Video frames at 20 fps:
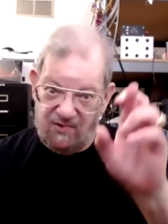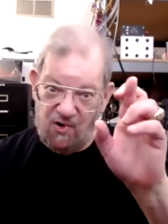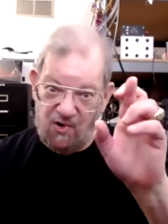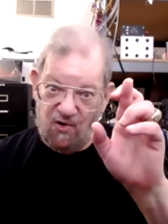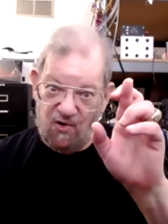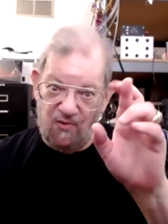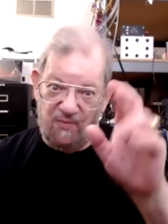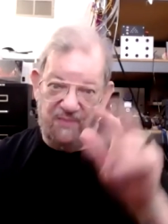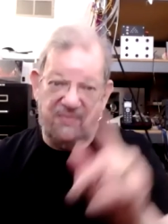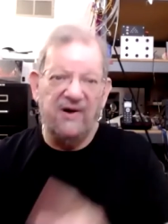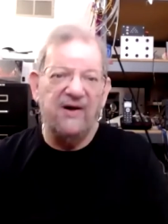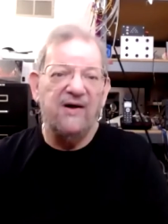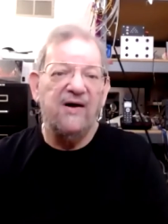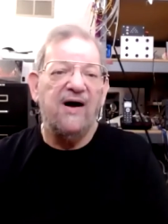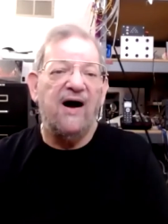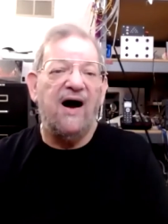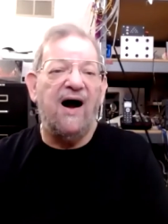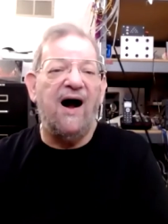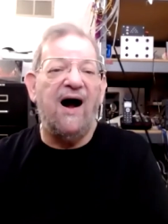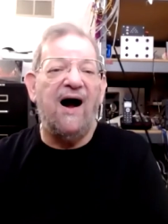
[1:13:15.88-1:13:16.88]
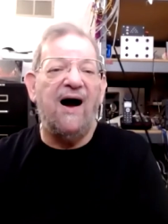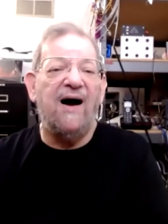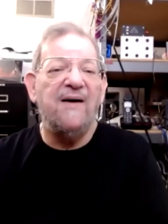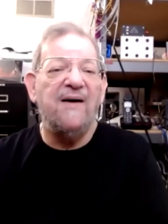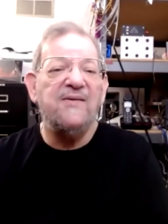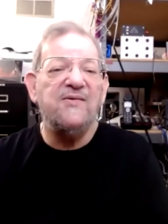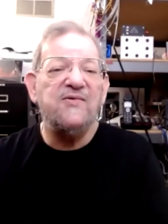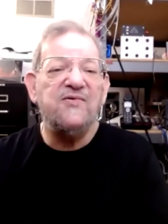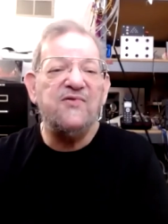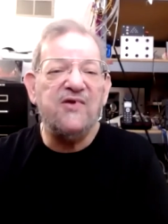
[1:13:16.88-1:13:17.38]
hope, uh,
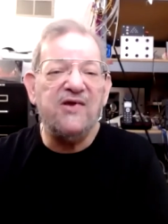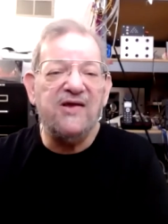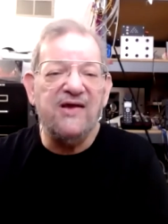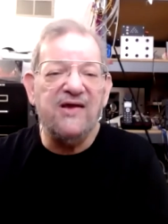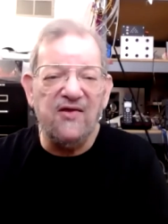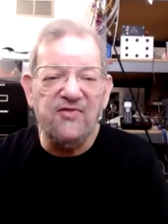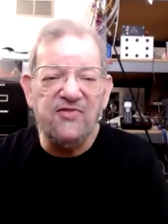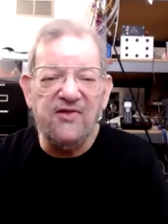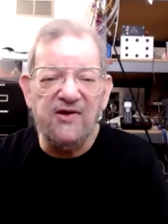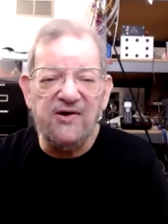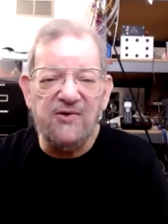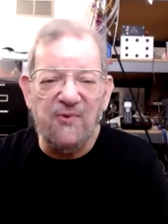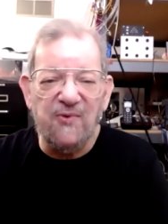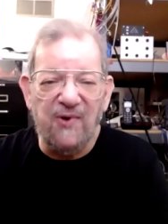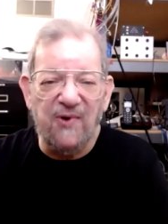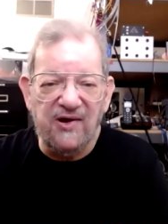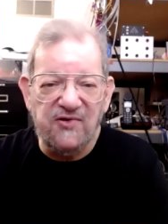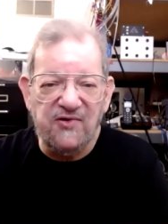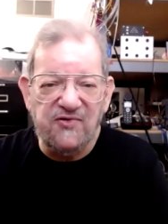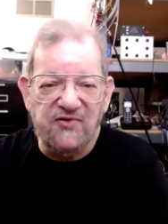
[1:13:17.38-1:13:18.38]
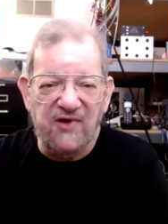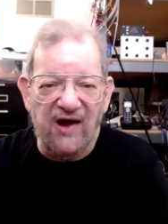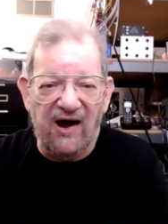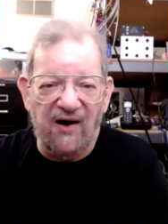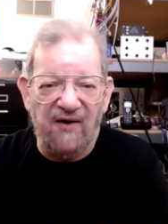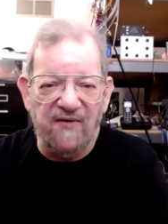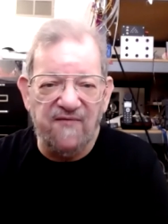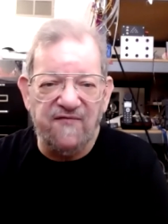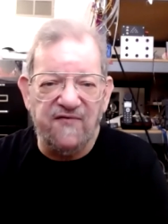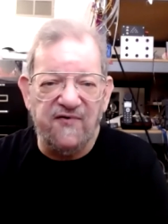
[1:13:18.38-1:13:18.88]
to get the grades
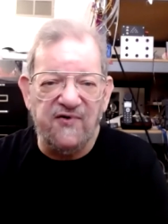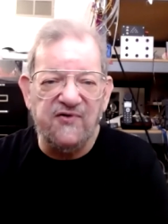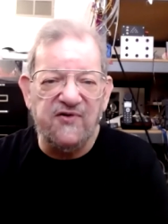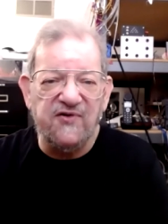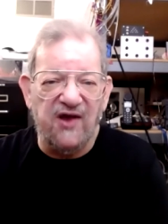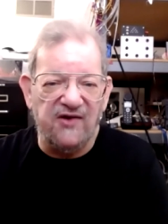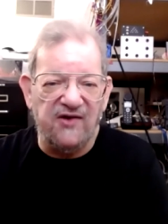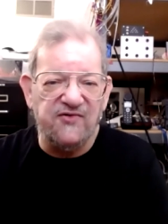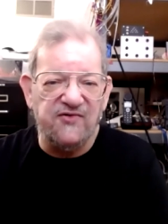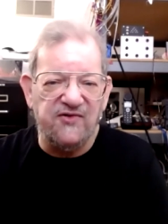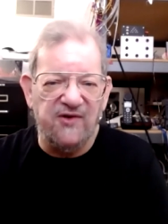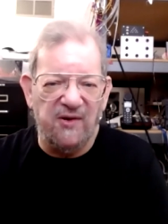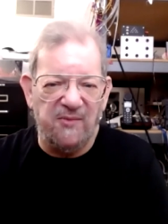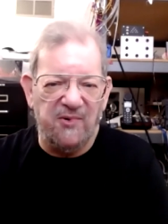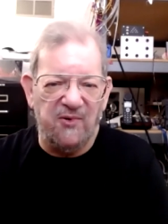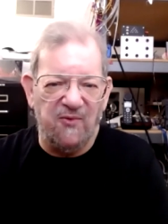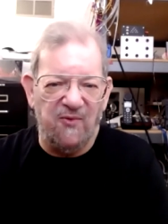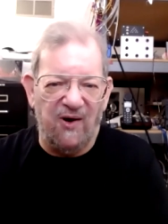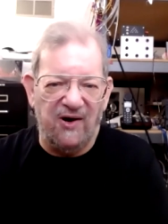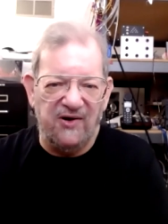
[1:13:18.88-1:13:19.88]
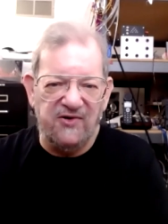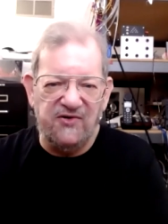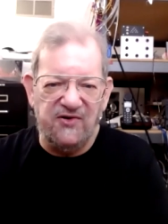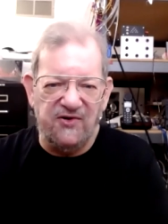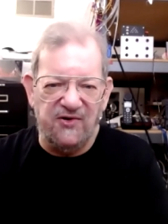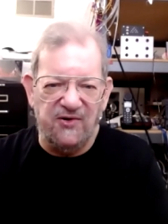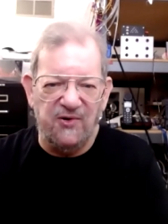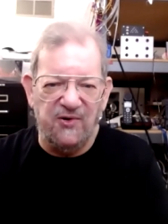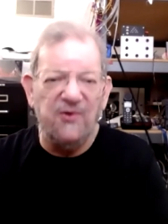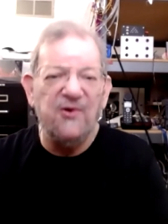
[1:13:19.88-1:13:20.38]
out for test number one
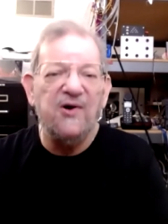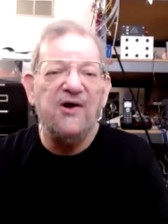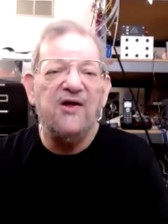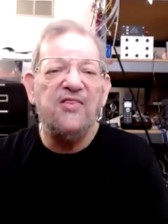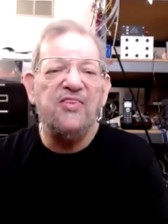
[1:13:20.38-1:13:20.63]
to you.